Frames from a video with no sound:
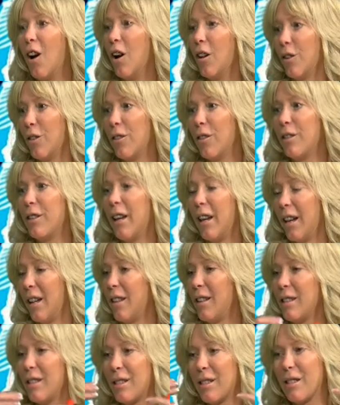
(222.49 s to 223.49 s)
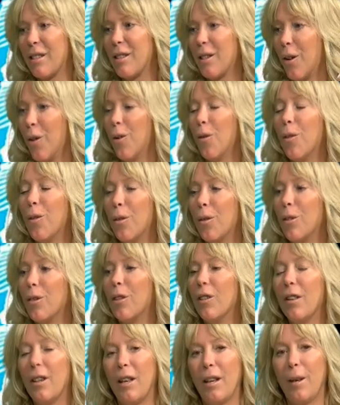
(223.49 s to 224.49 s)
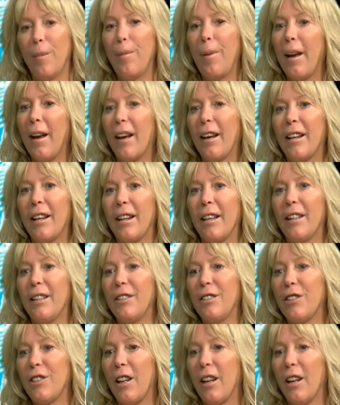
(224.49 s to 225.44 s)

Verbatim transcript: all, yeah, it's the whole package,